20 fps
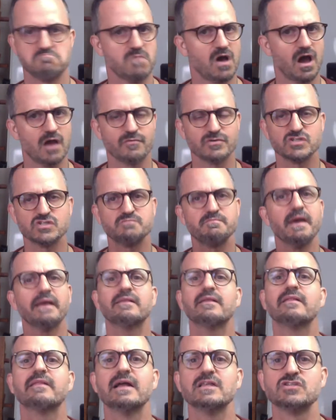I respect
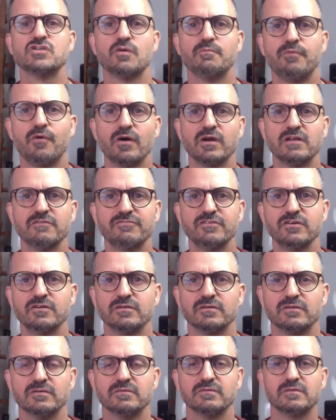that that's your point of view.